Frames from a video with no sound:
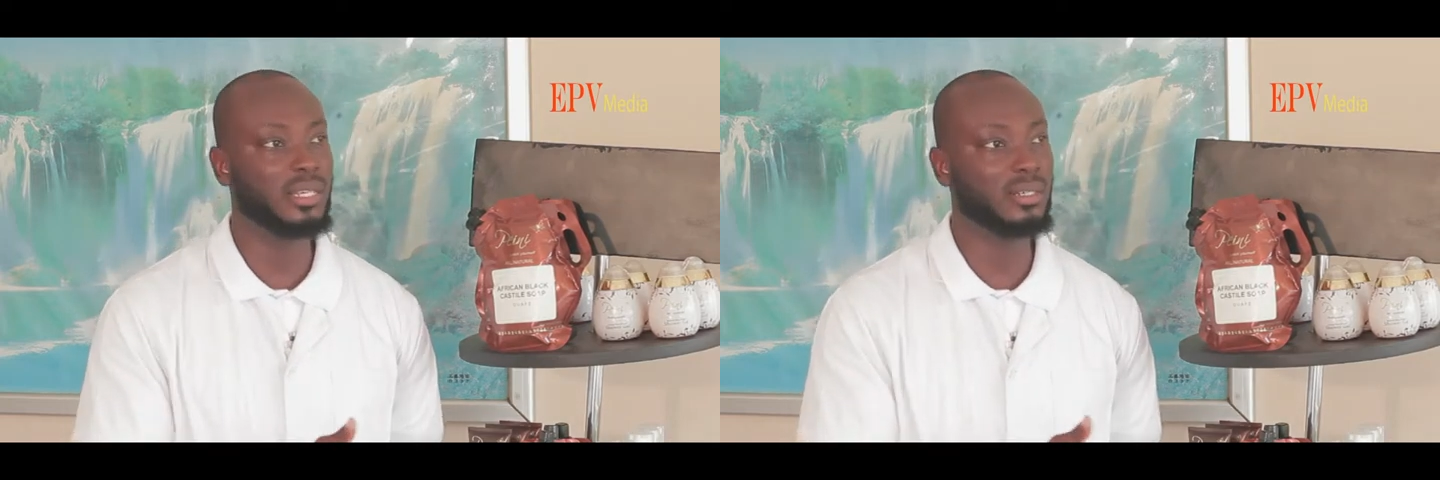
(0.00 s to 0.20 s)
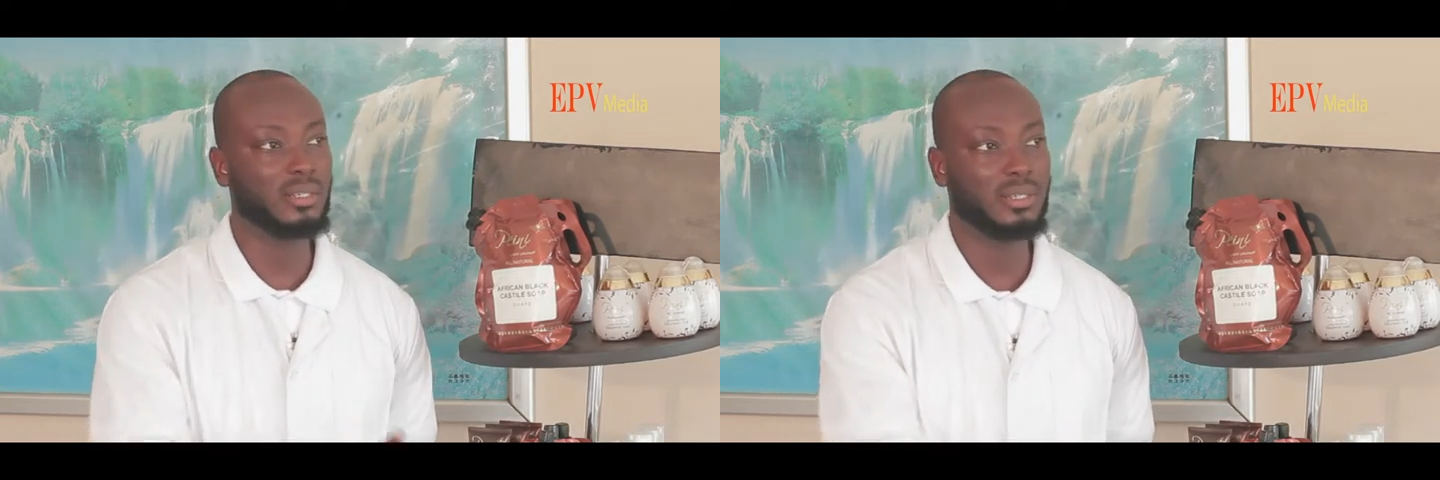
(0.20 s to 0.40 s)

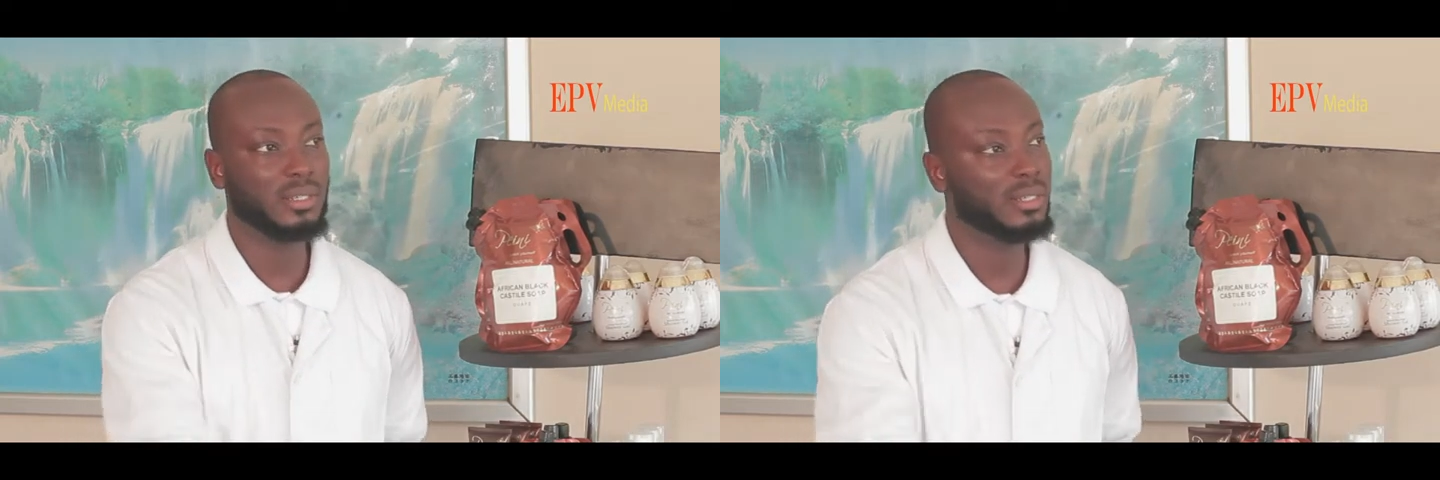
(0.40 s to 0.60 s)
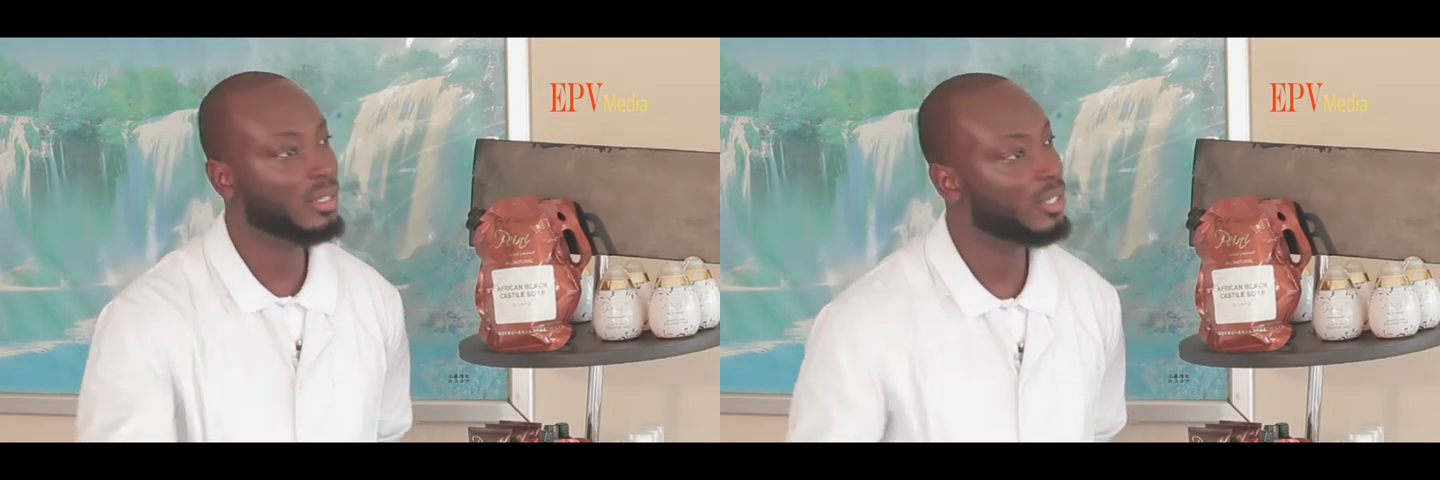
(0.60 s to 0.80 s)
And
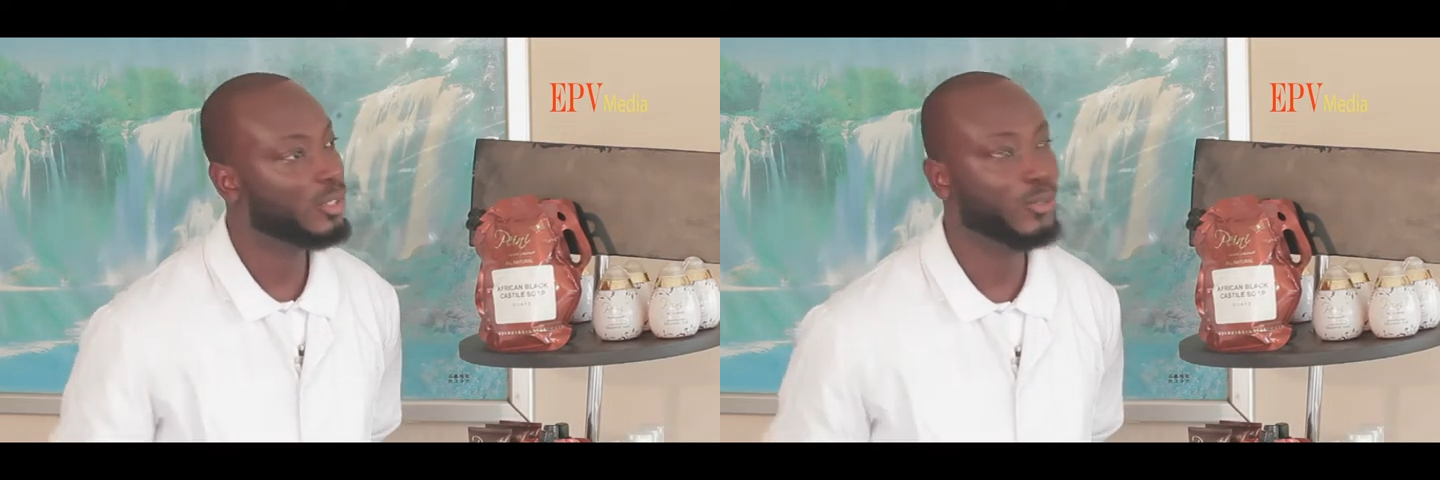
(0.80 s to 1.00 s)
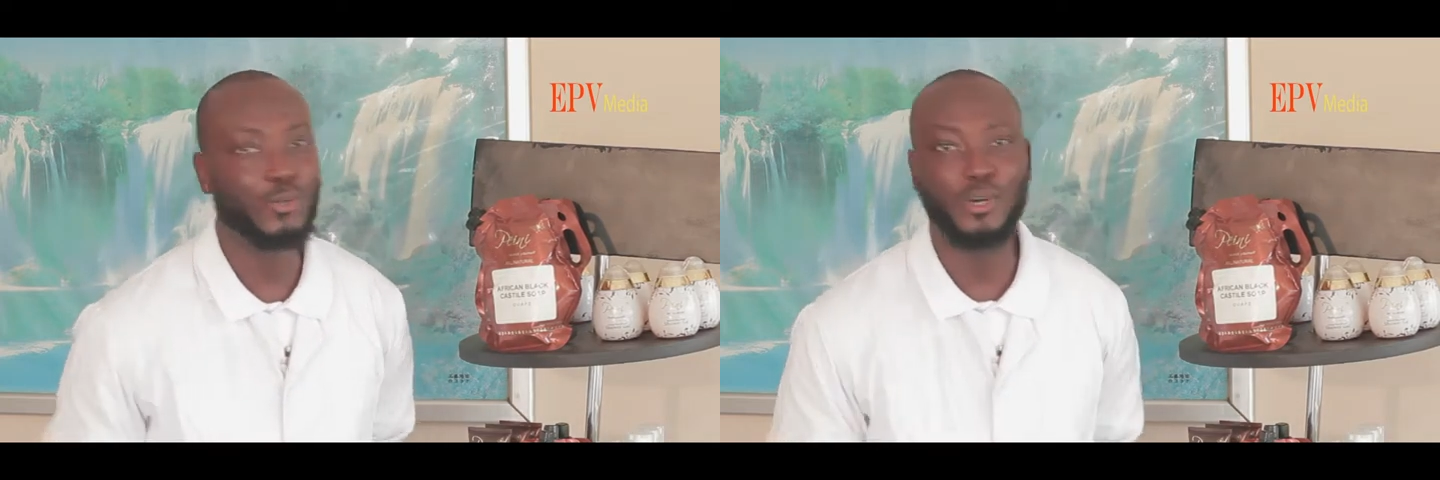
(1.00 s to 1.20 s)

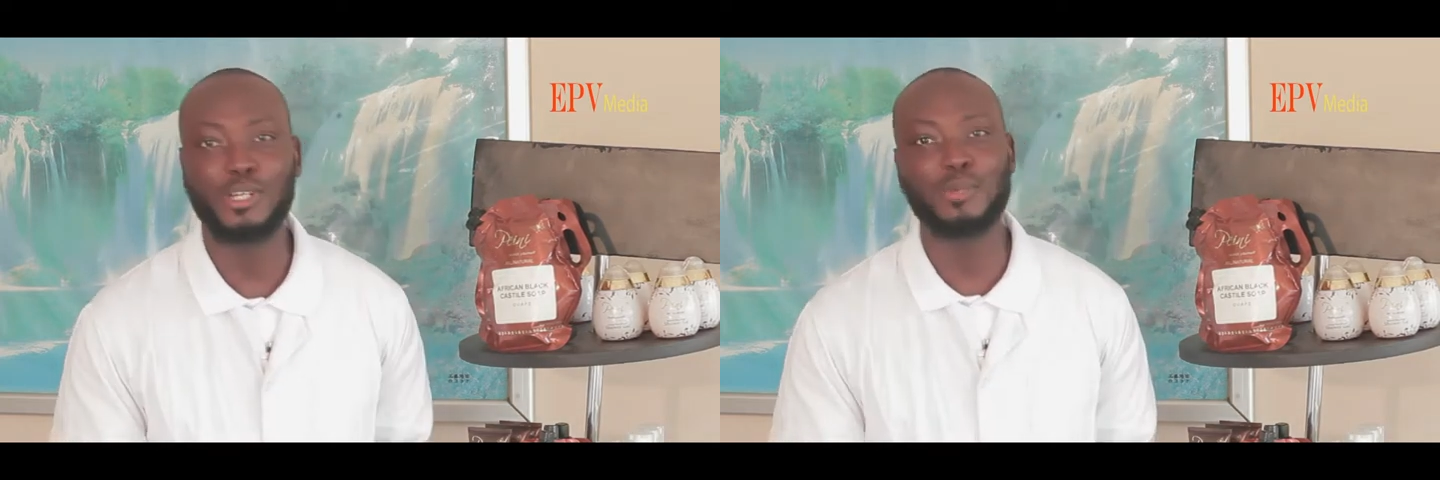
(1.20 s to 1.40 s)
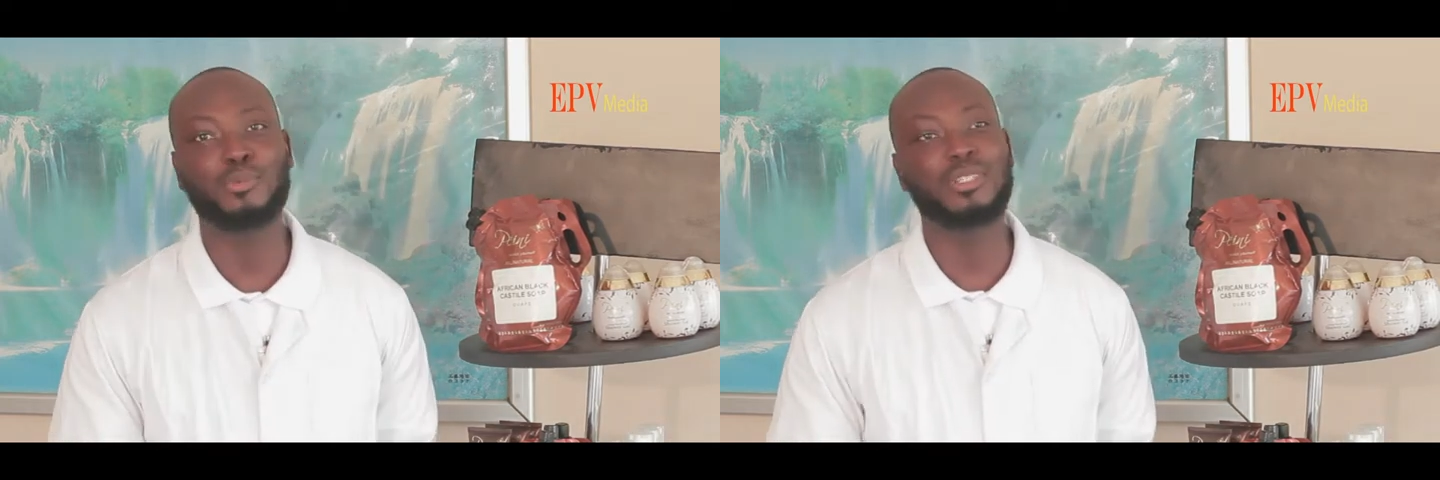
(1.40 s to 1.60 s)
you know, God
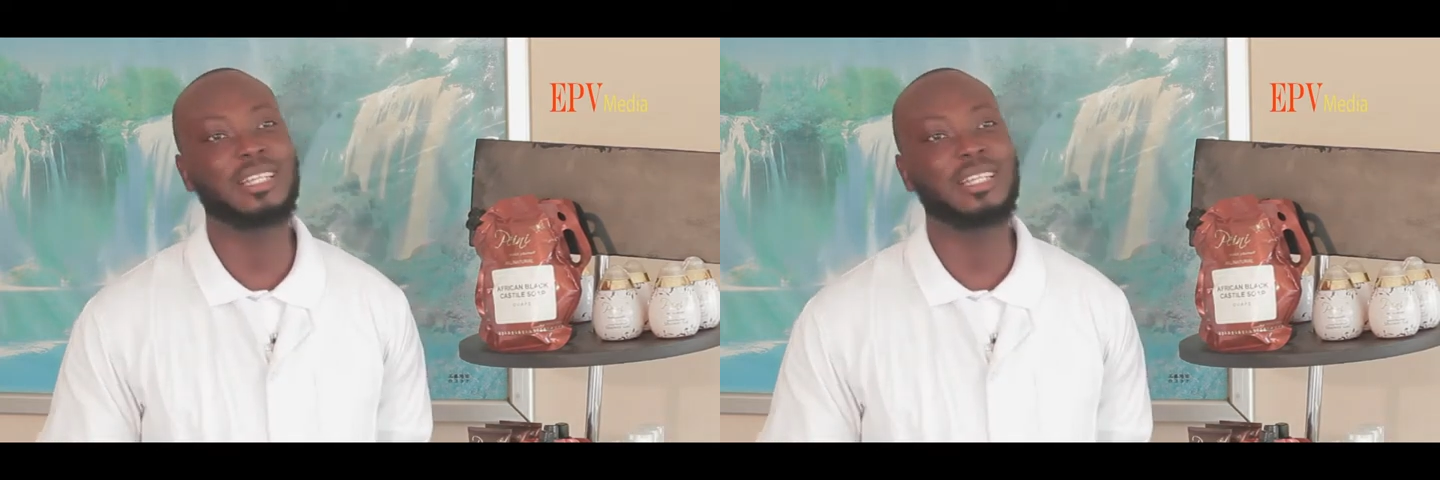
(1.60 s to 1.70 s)
didn't put